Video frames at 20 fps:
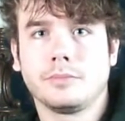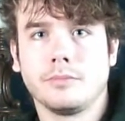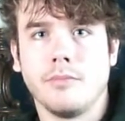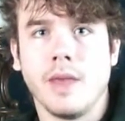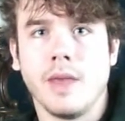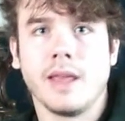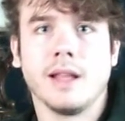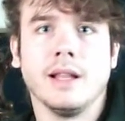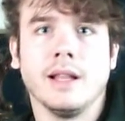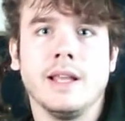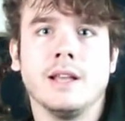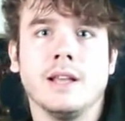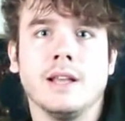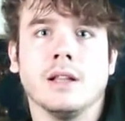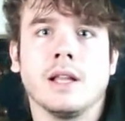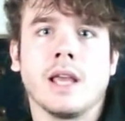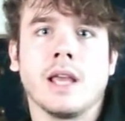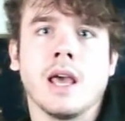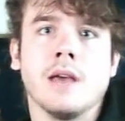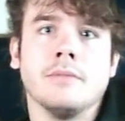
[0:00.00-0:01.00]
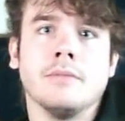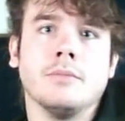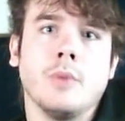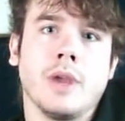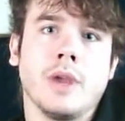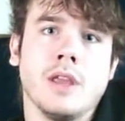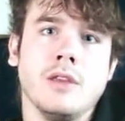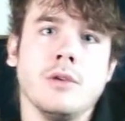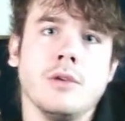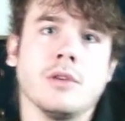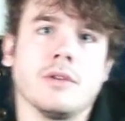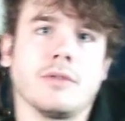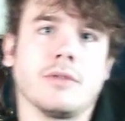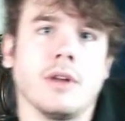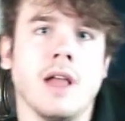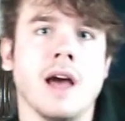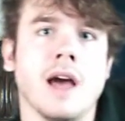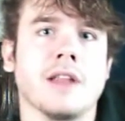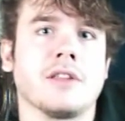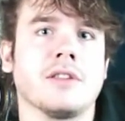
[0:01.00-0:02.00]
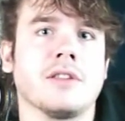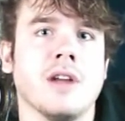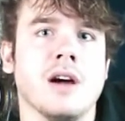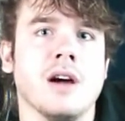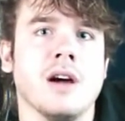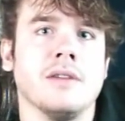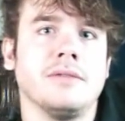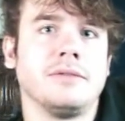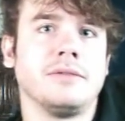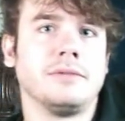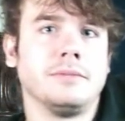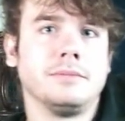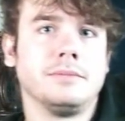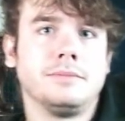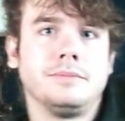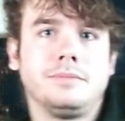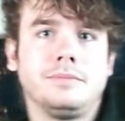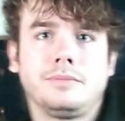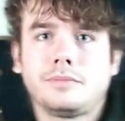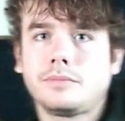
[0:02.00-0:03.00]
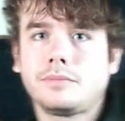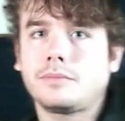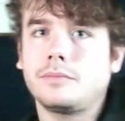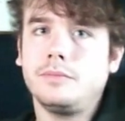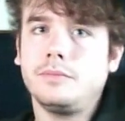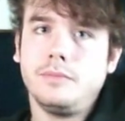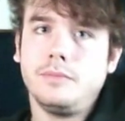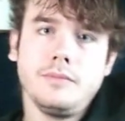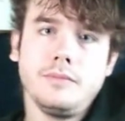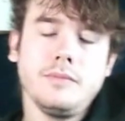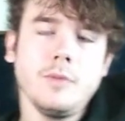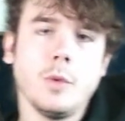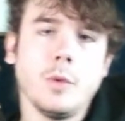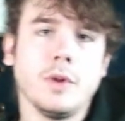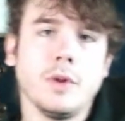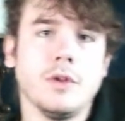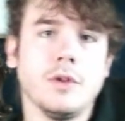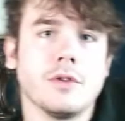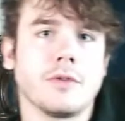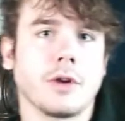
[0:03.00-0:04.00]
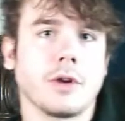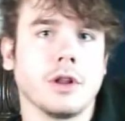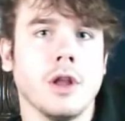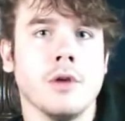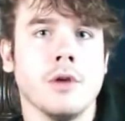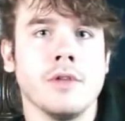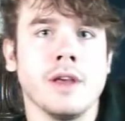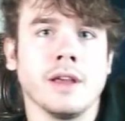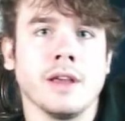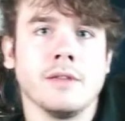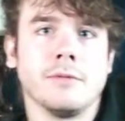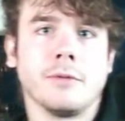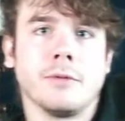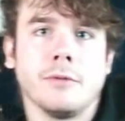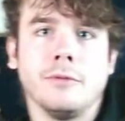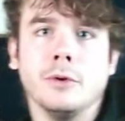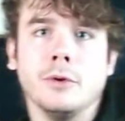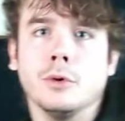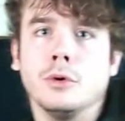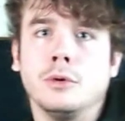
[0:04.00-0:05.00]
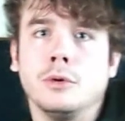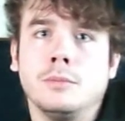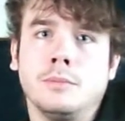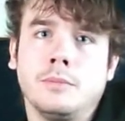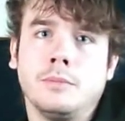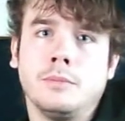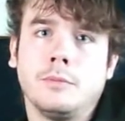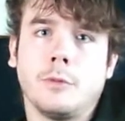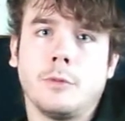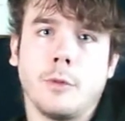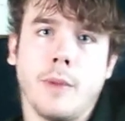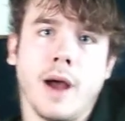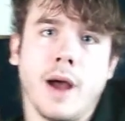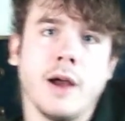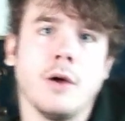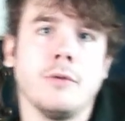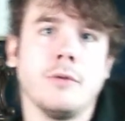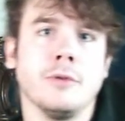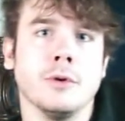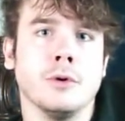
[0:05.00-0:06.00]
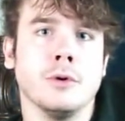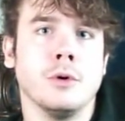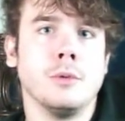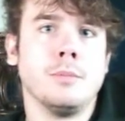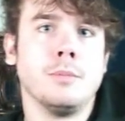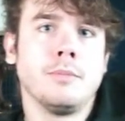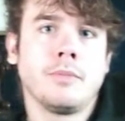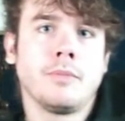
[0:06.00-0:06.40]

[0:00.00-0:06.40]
Make it legal again. We can use it for a lot of stuff. We can use it for clothing and for fuel, for biofuel.